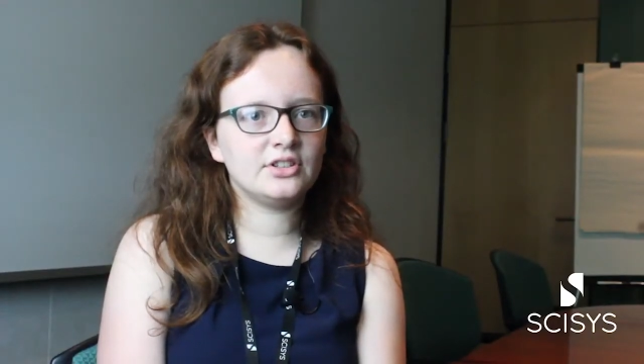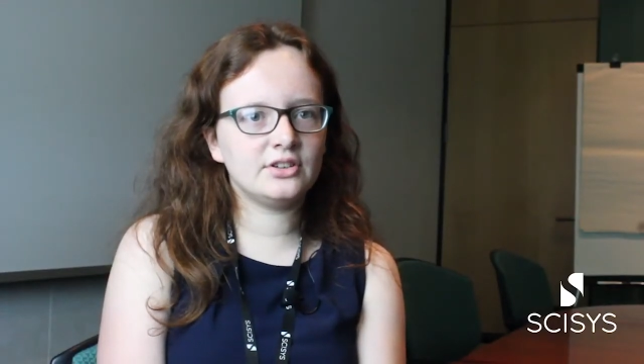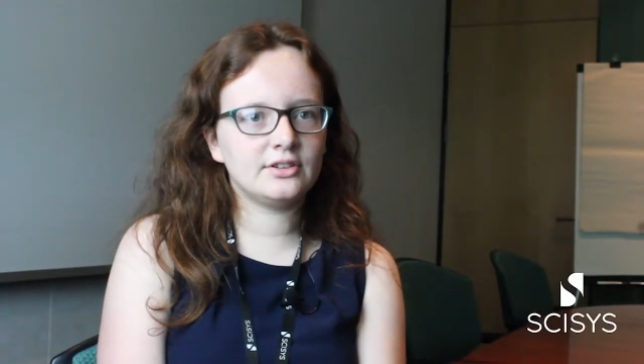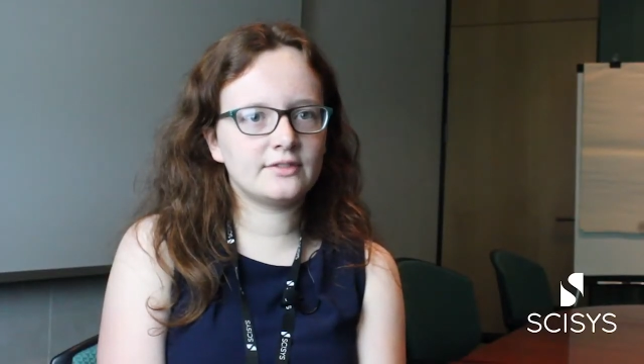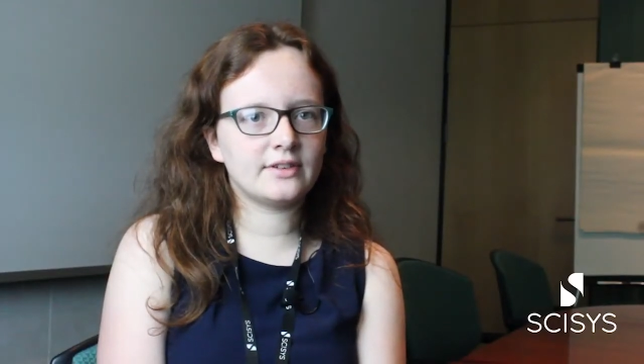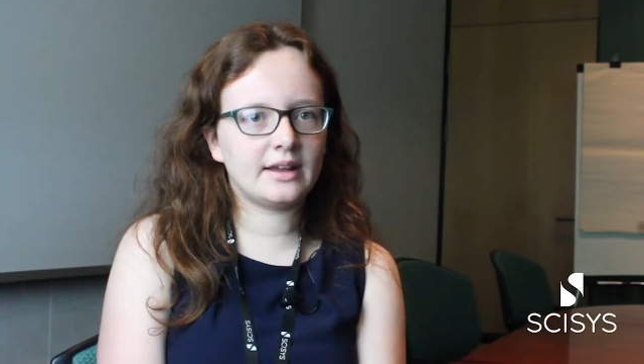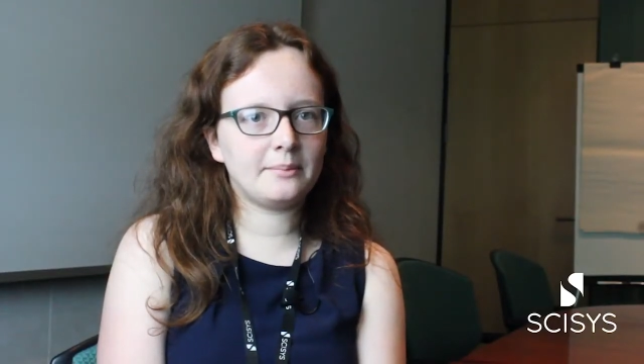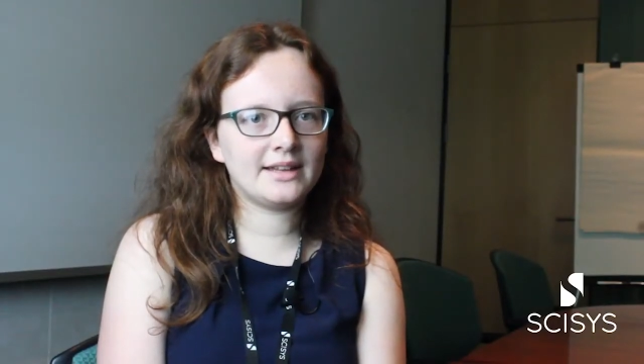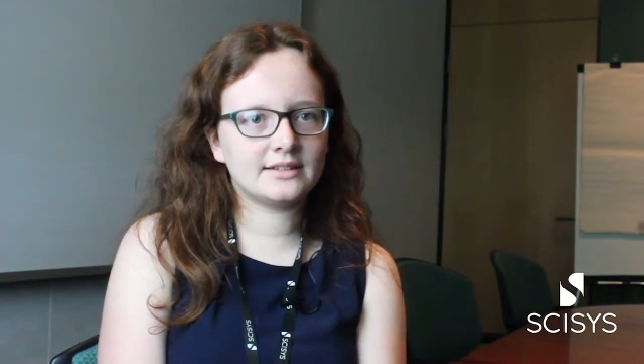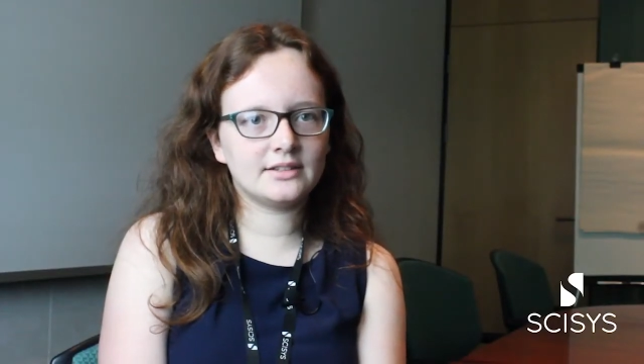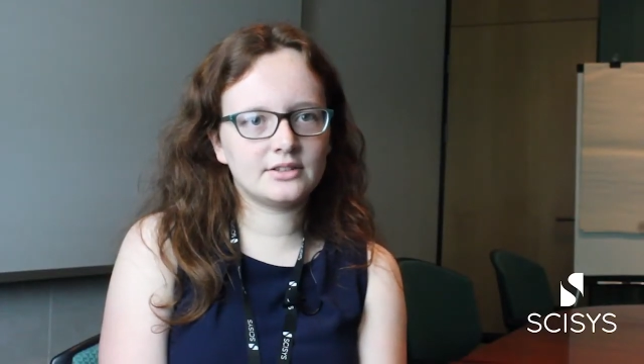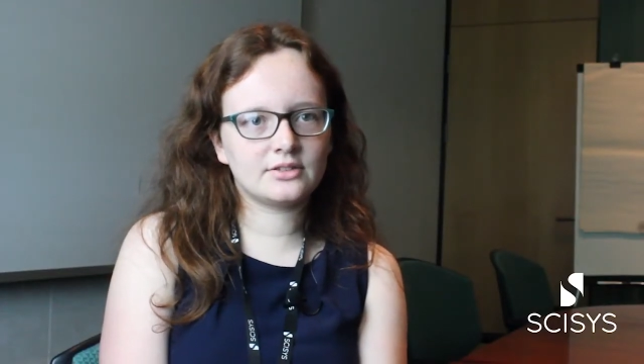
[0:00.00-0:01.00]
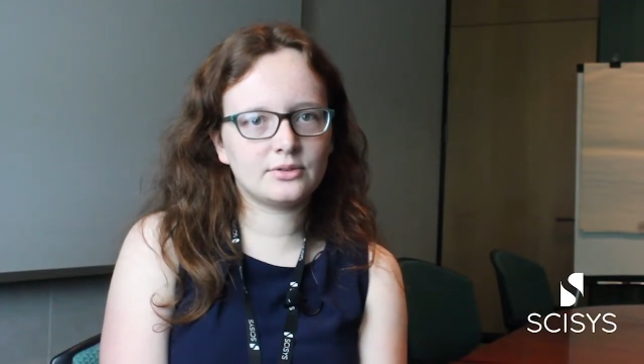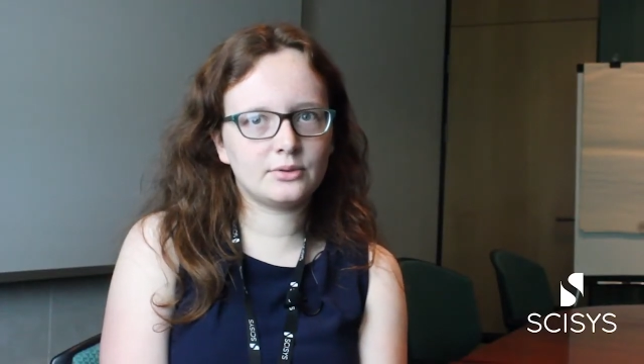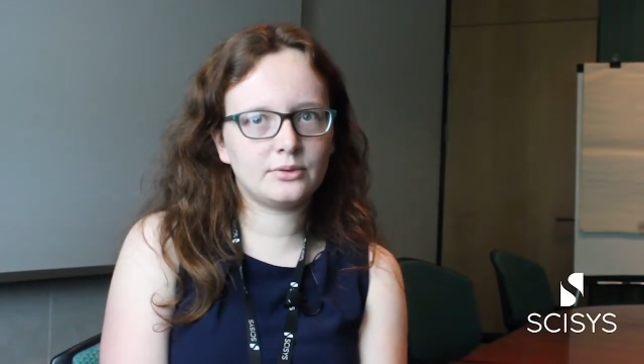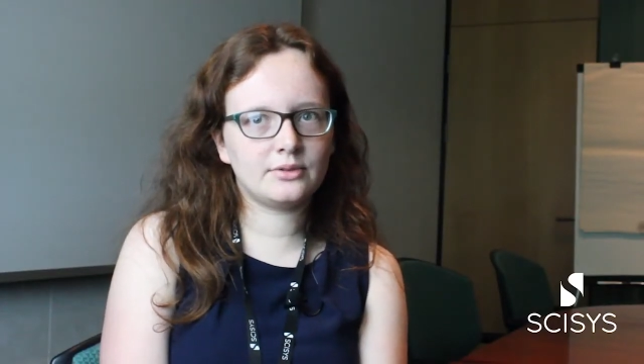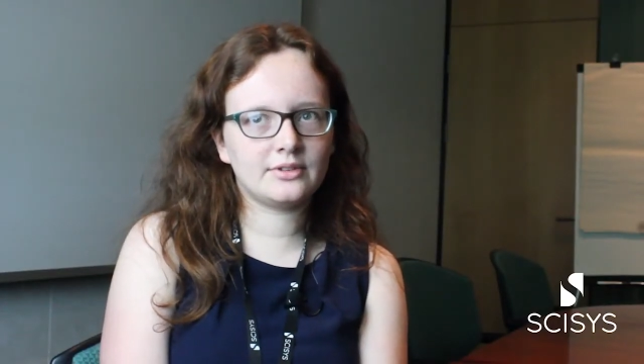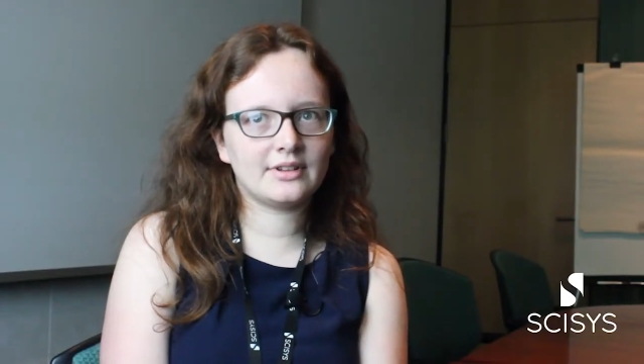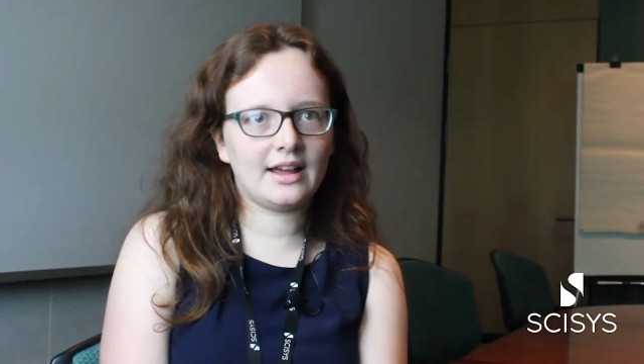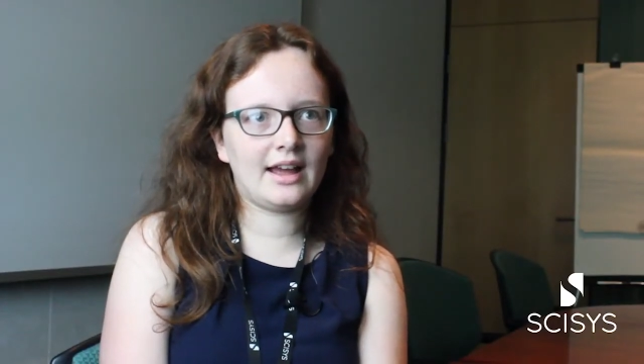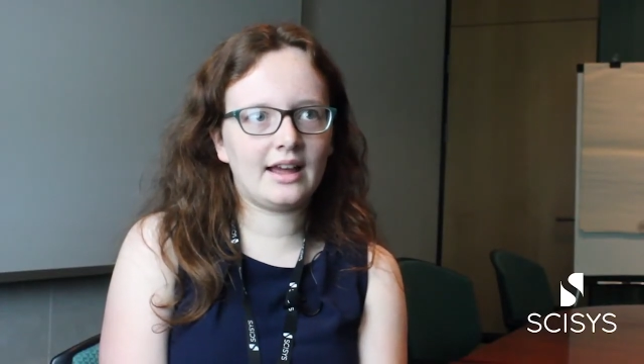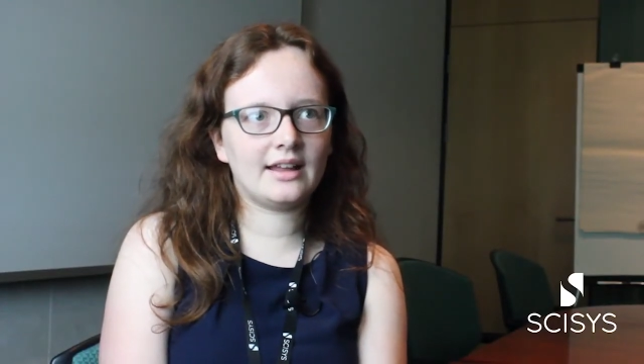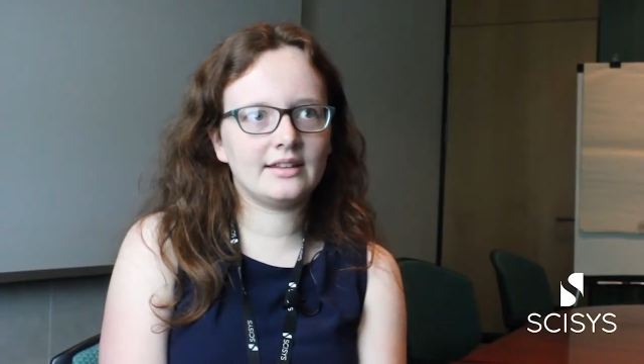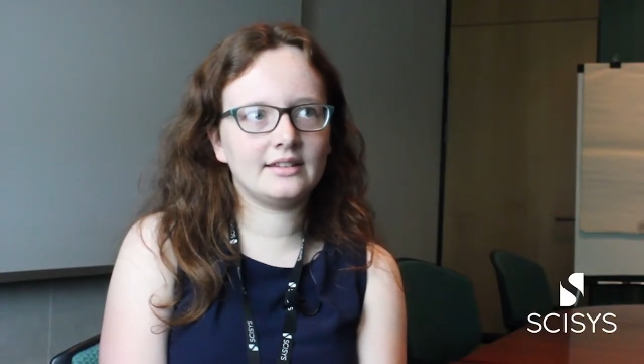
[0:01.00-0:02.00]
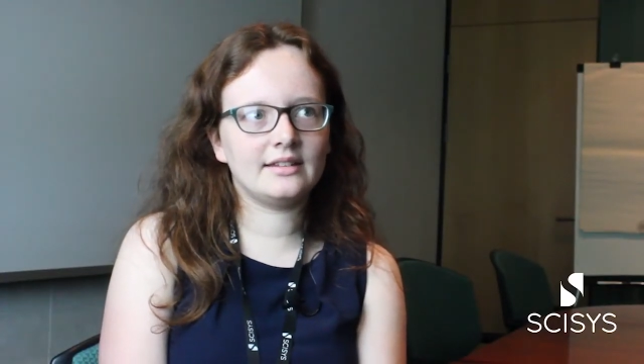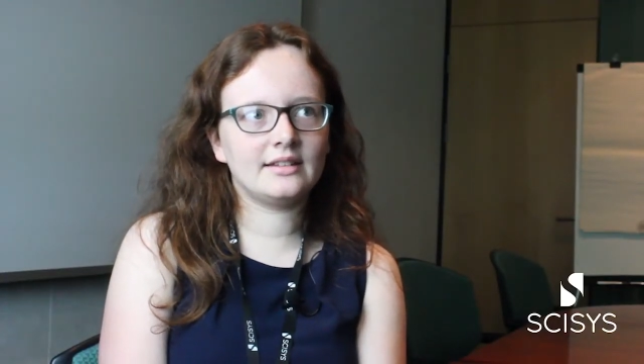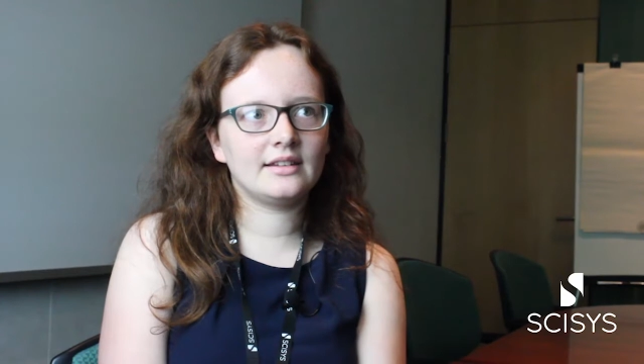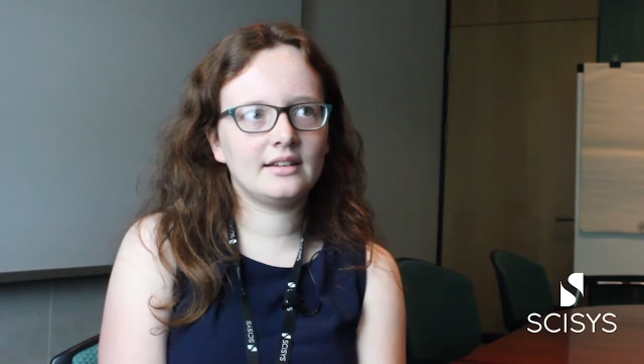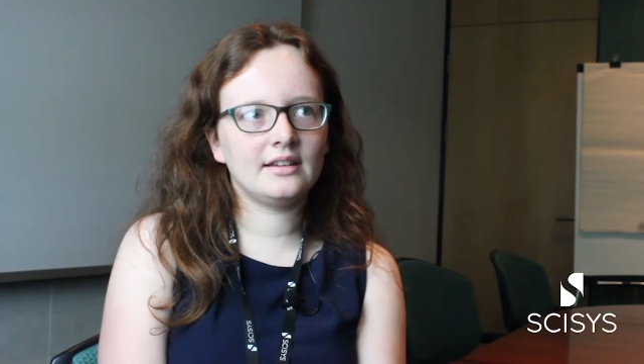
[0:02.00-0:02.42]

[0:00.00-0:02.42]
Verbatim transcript: to use for like maintenance tools and